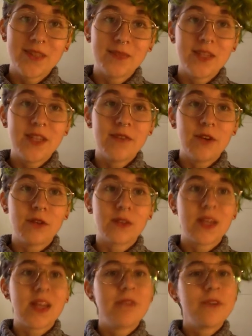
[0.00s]
some tea
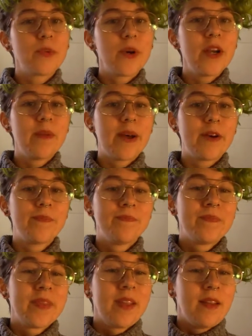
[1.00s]
folks. And if you're worried about
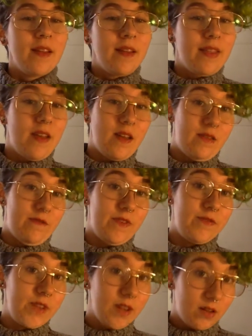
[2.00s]
that
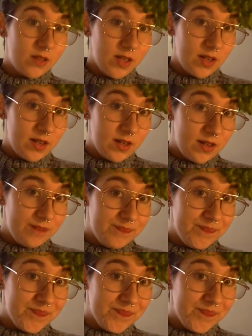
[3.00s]
$50